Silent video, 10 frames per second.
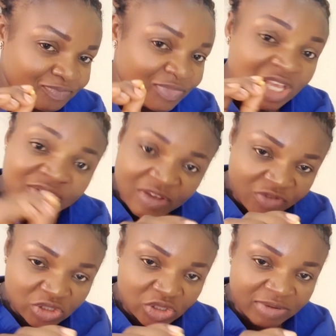If you have
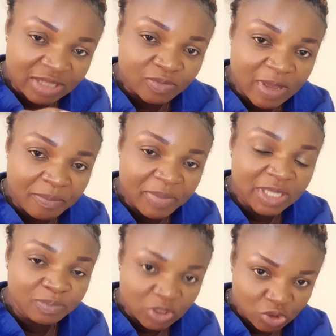not subscribed to my
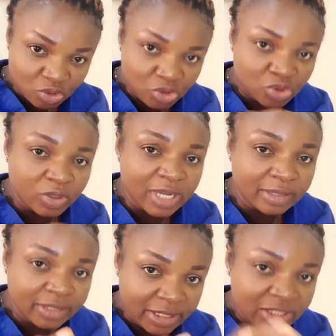page, please do so
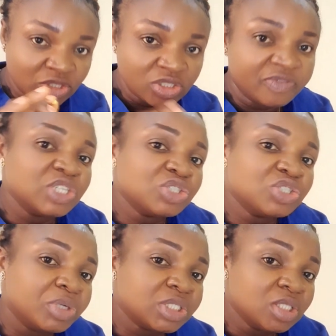now. Hit the
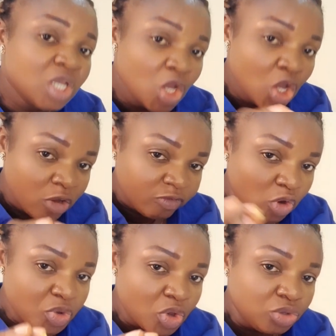notification button.
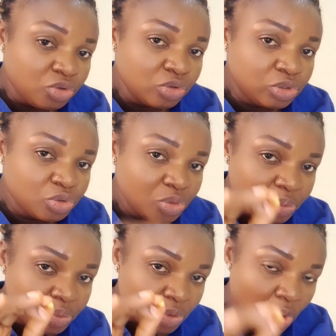Follow me on
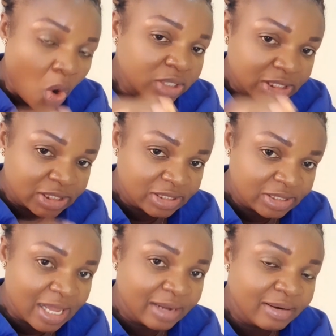YouTube, on
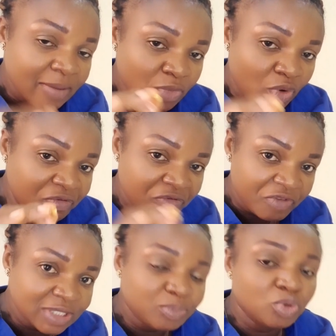Instagram, on
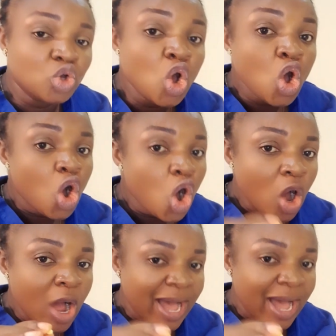Facebook,
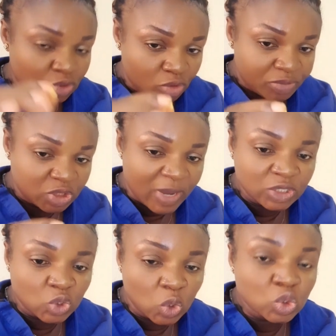or at
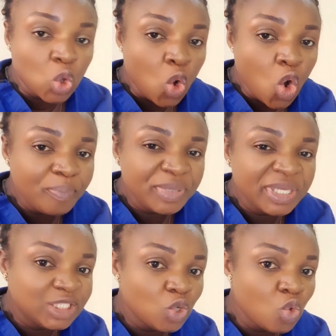OBGYN Talks,
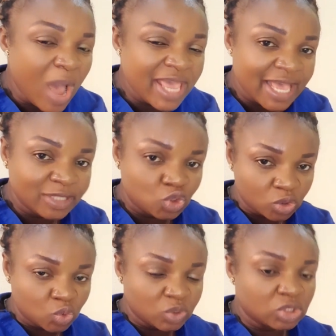OBGYN
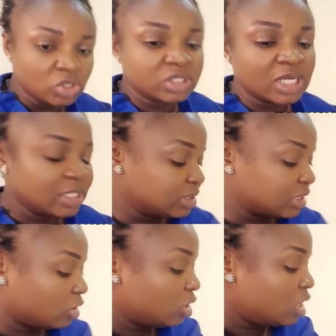Talks with Dr.
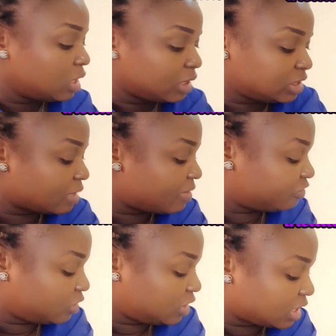Adazion. That is
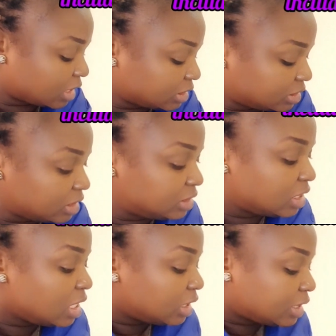about folic acid.
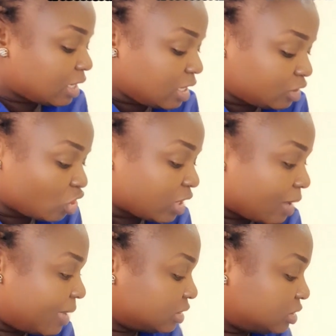Now let's talk
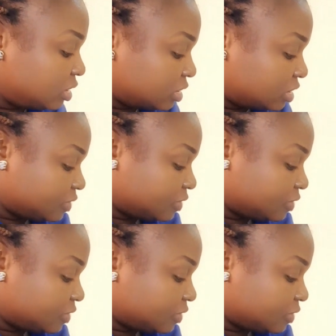about this.